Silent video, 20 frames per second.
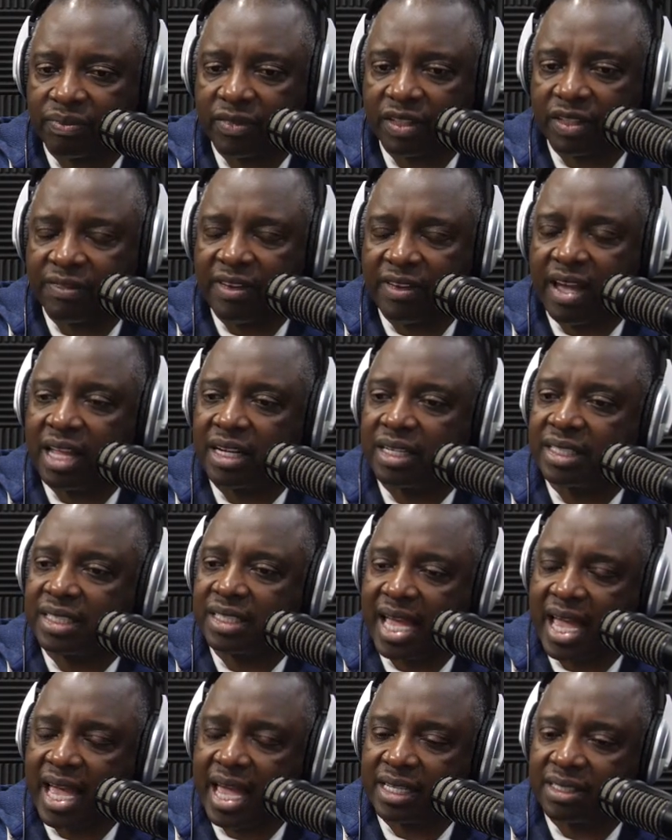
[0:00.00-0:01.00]
filing the
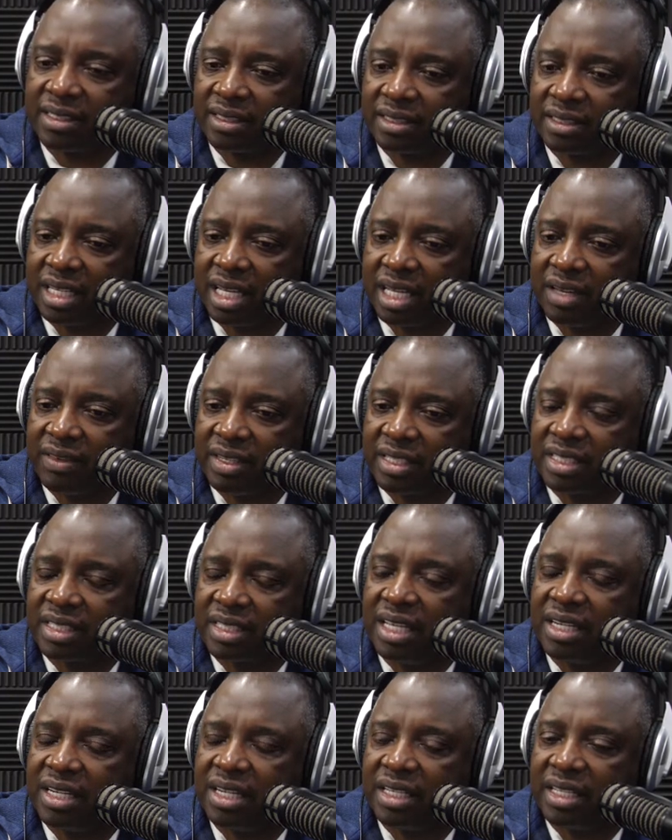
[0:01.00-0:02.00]
taxes. They have
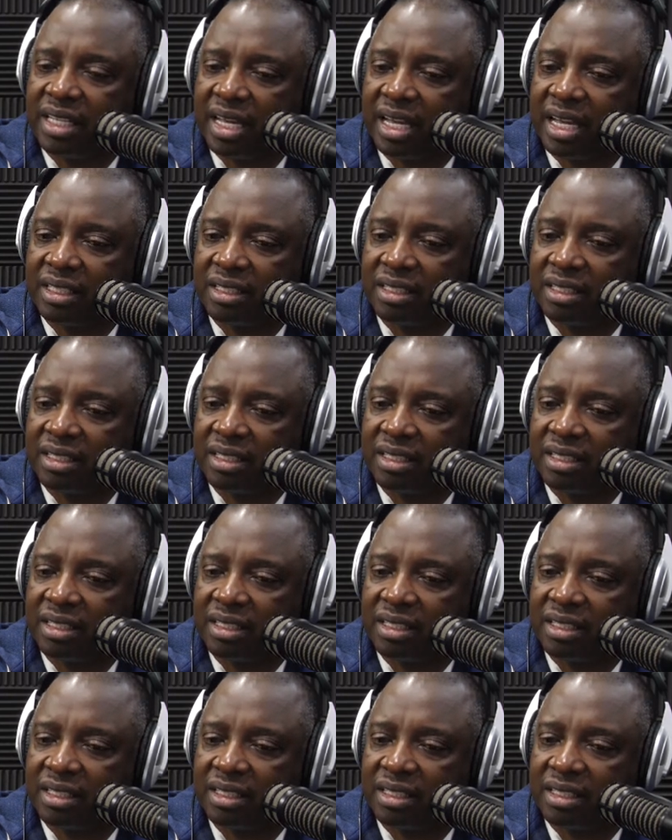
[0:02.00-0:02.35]
extended the